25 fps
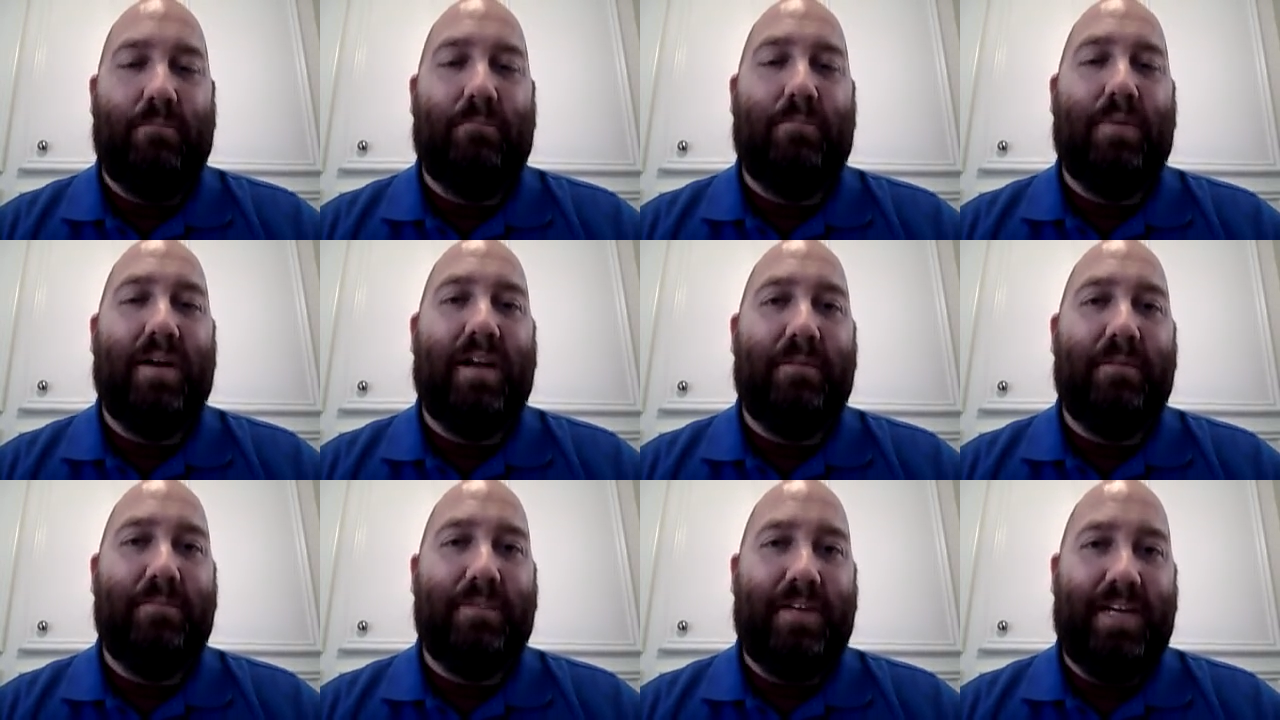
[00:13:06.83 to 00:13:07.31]

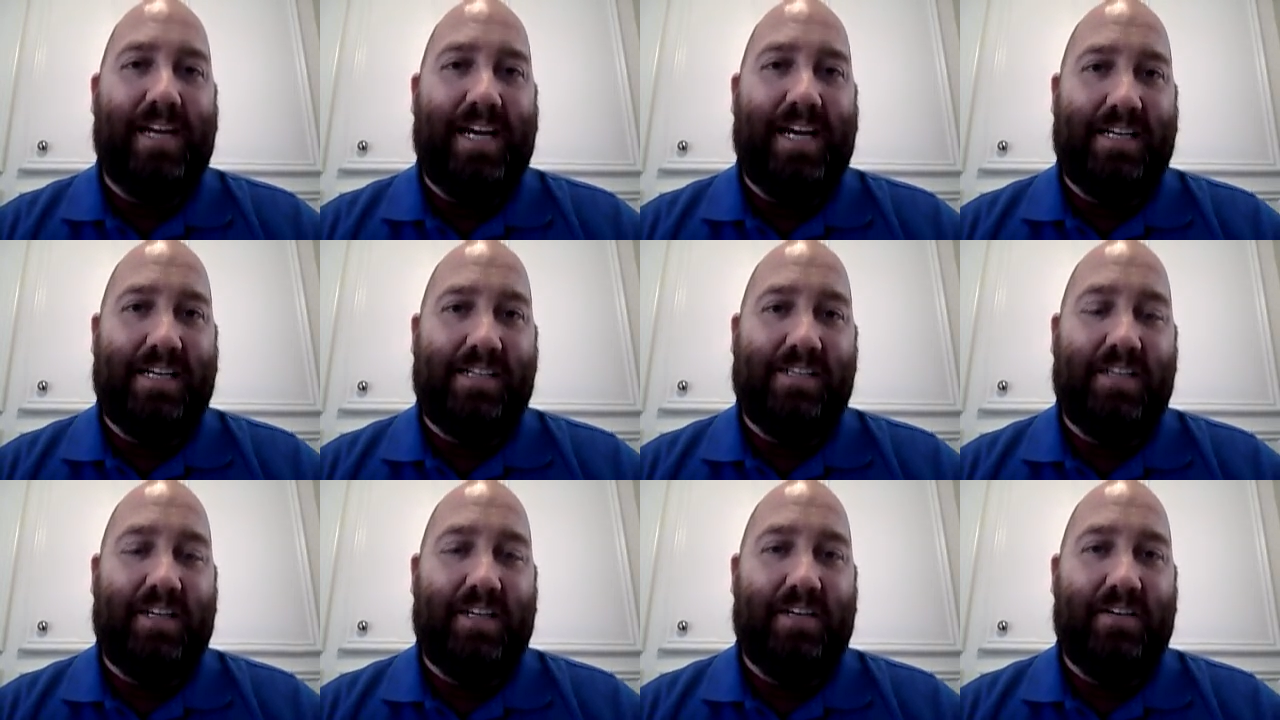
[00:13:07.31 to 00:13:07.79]
But I'm
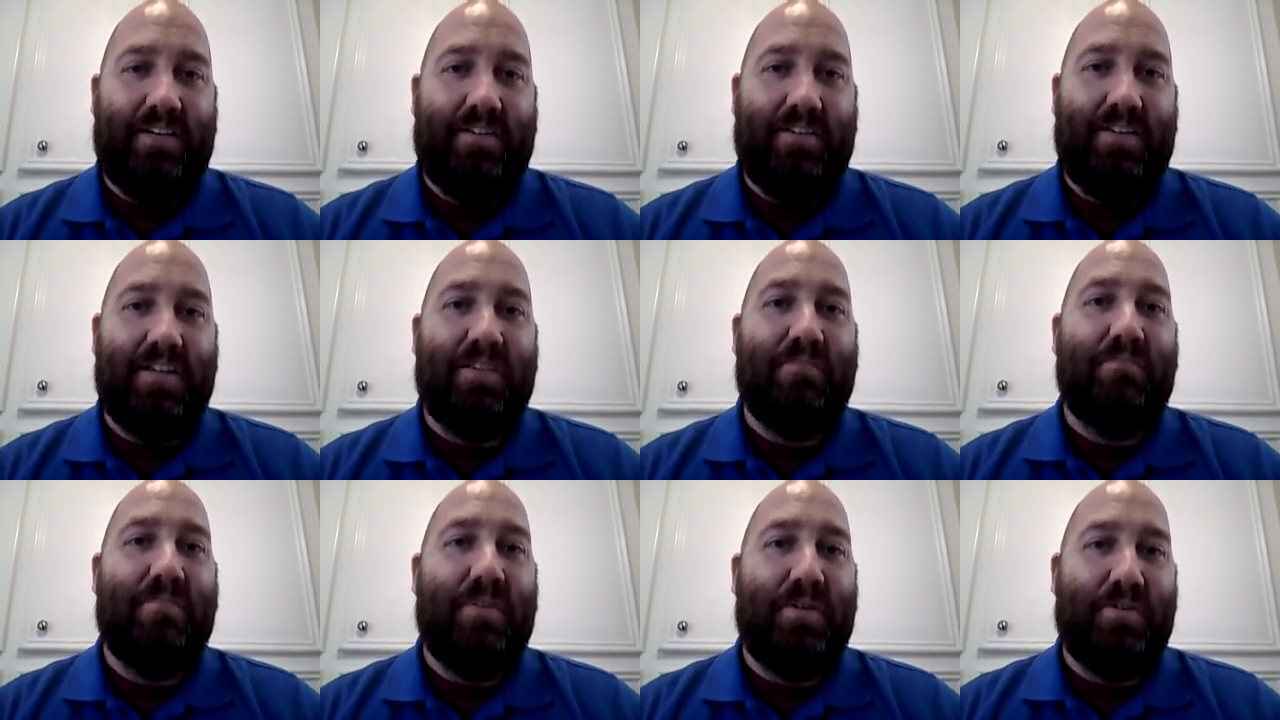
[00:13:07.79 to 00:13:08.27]
guessing
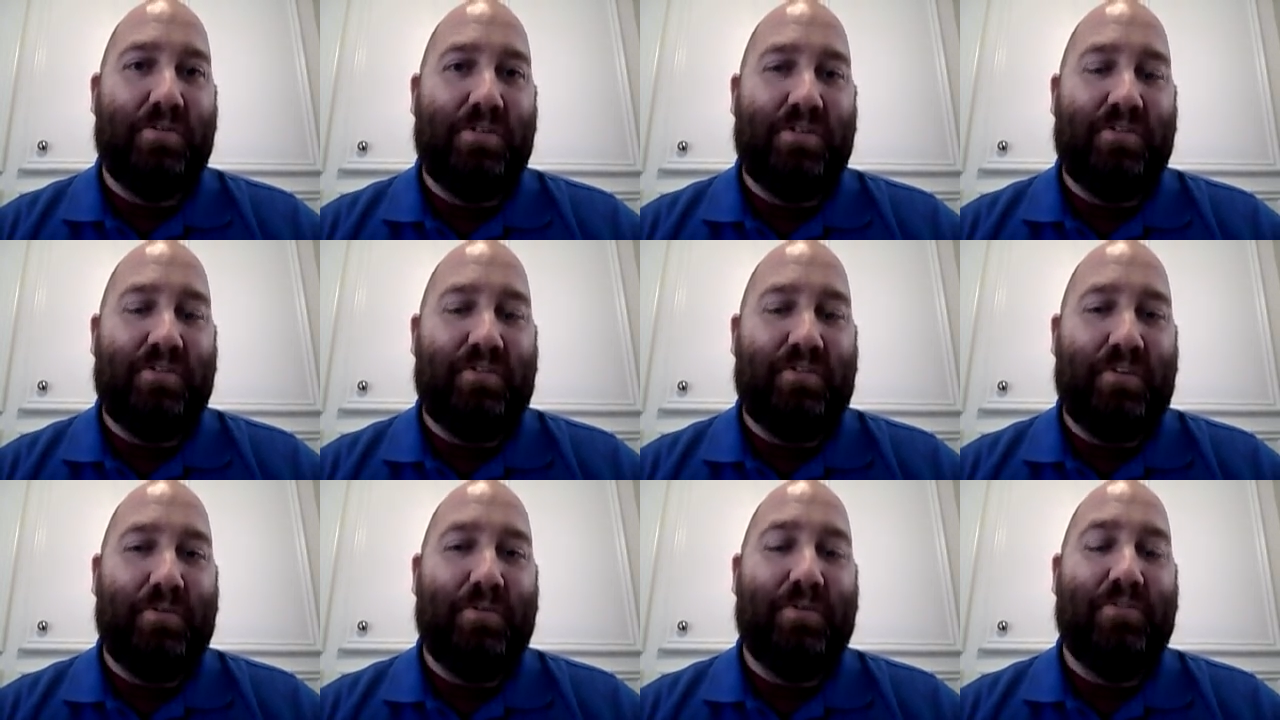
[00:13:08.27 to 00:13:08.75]
that most
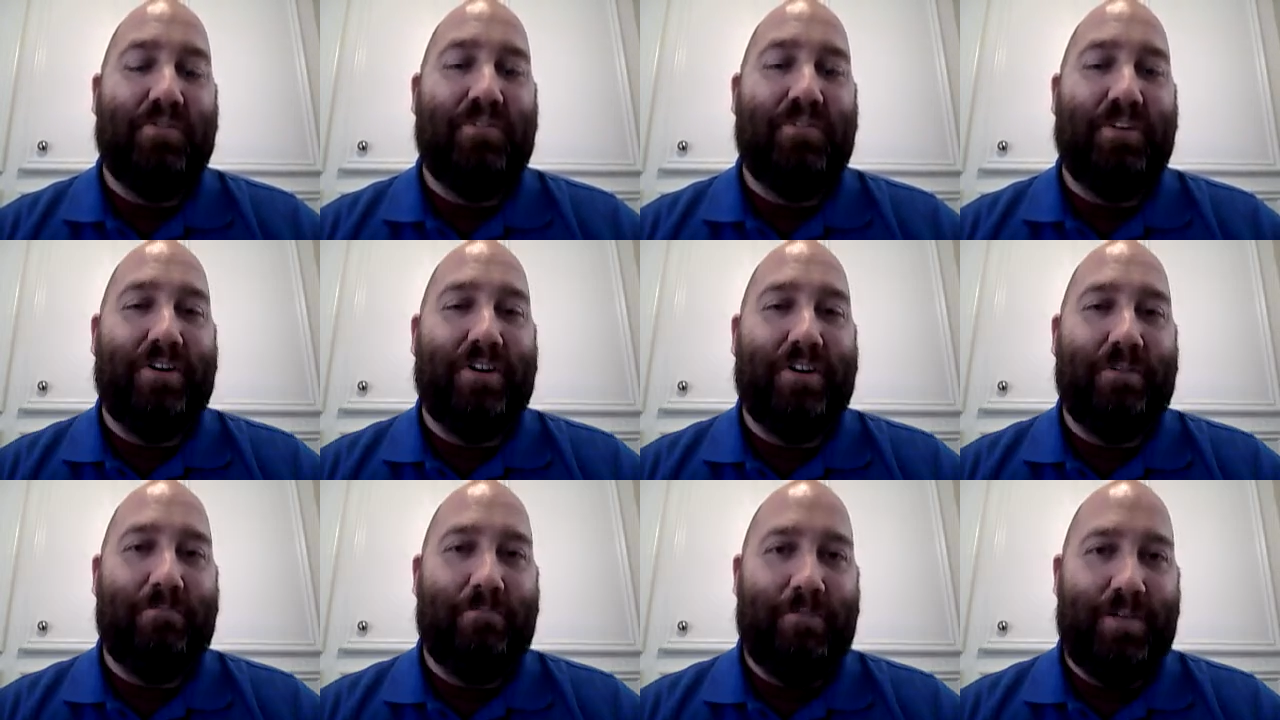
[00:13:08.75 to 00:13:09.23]
of you are
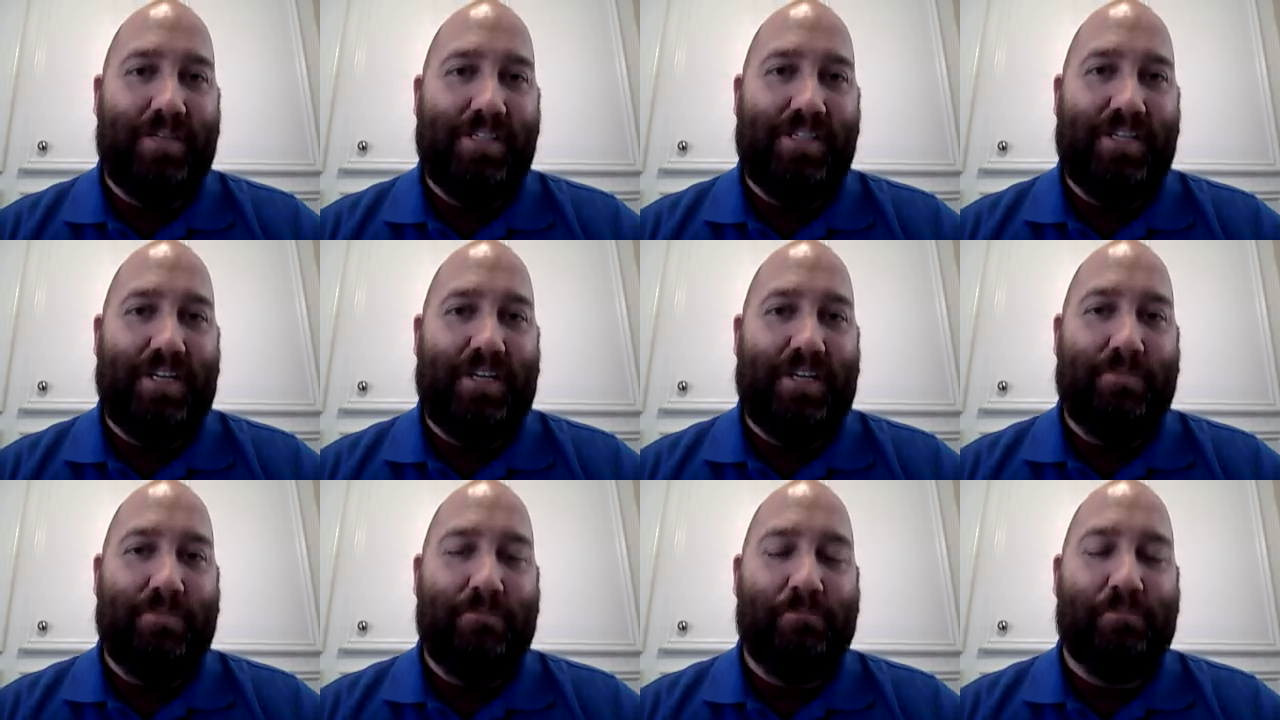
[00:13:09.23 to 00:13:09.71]
very
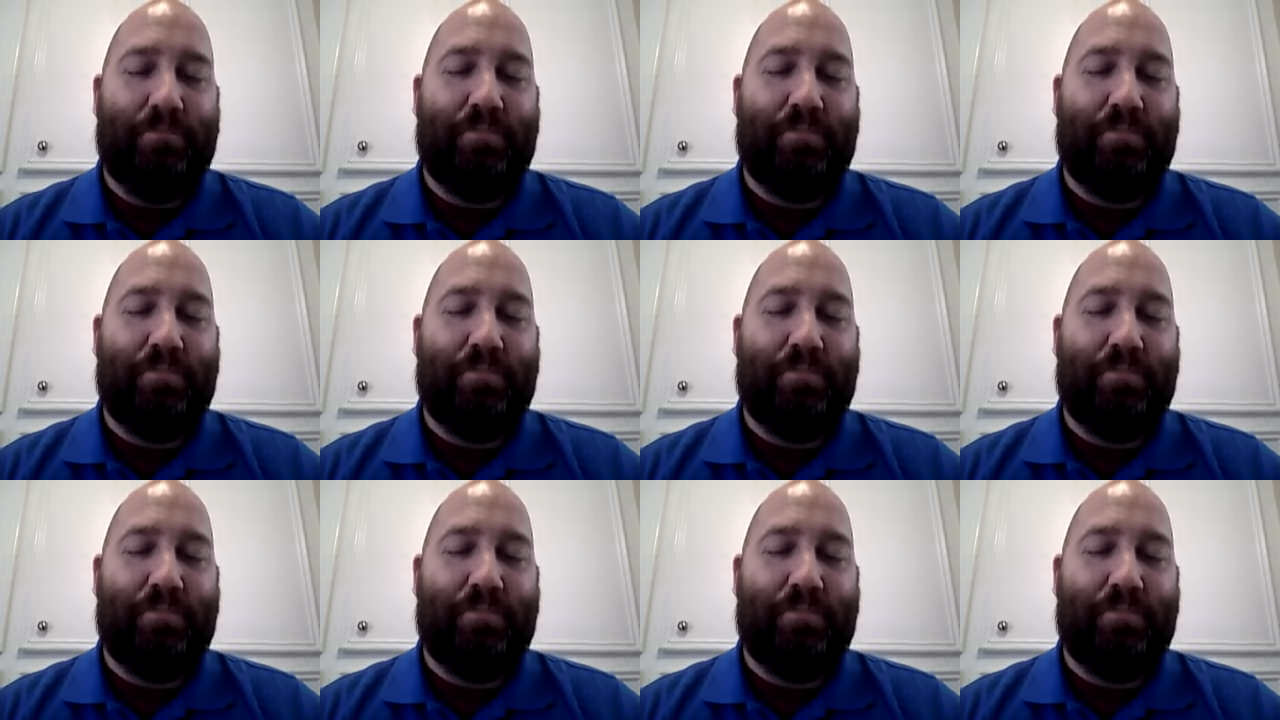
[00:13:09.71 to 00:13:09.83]
busy.